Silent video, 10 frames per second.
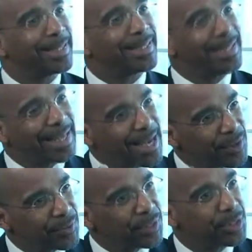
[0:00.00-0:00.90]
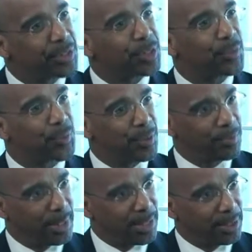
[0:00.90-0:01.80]
the evidence
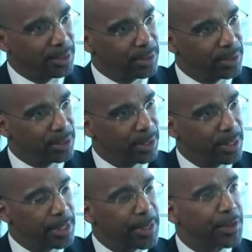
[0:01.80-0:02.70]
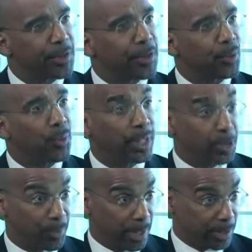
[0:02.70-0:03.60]
remains that we
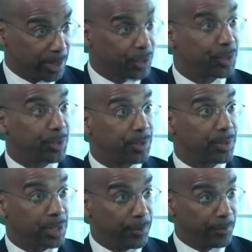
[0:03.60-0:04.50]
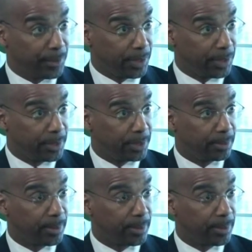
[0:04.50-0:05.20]
as practitioners, self-included,